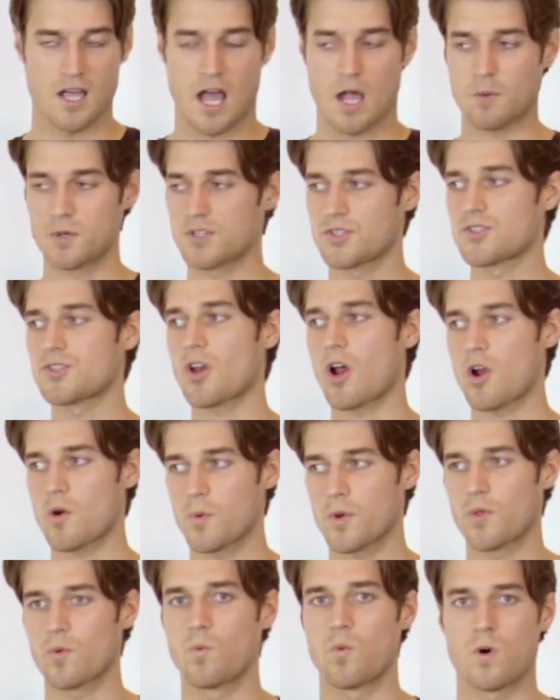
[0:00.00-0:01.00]
I would start
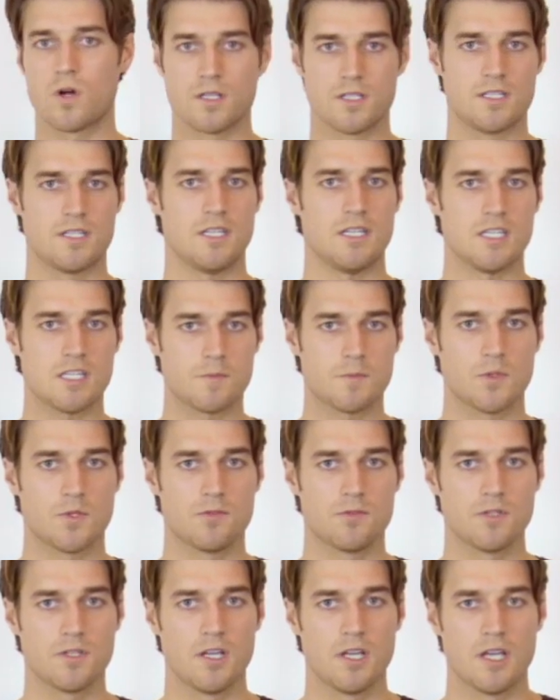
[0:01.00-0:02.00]
with 1
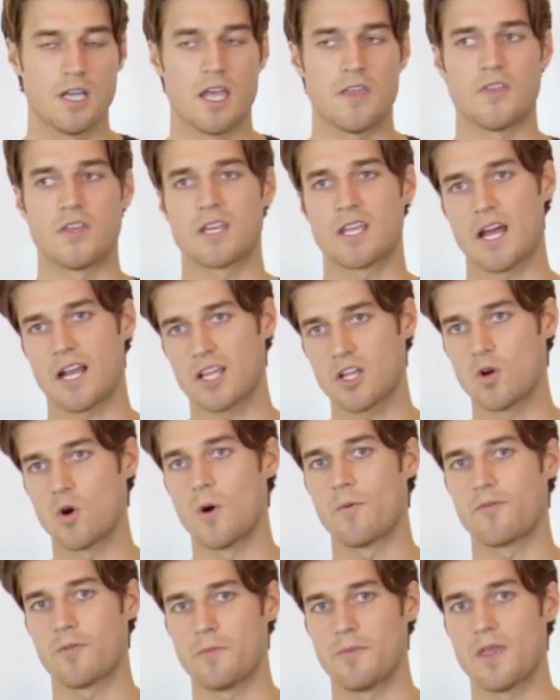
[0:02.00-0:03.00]
teaspoon and then kind of go
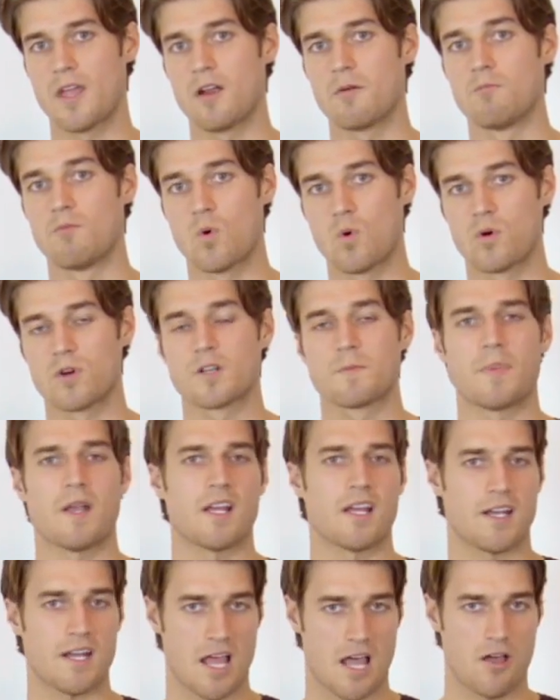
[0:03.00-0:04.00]
up from there more
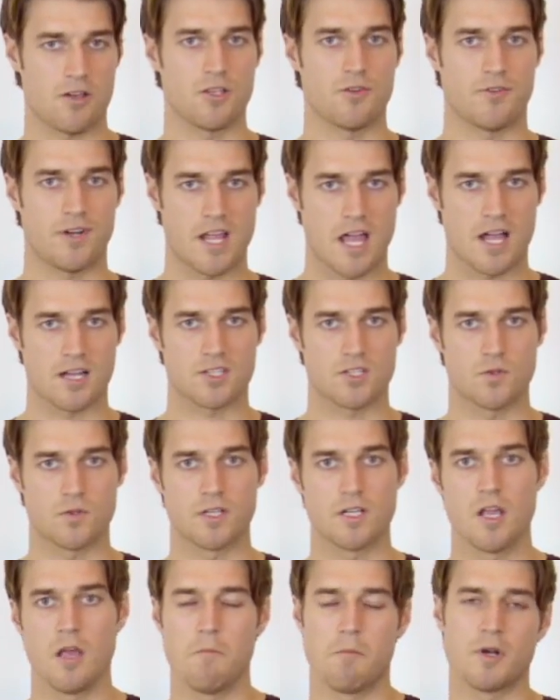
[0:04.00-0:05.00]
depending on how you react to it,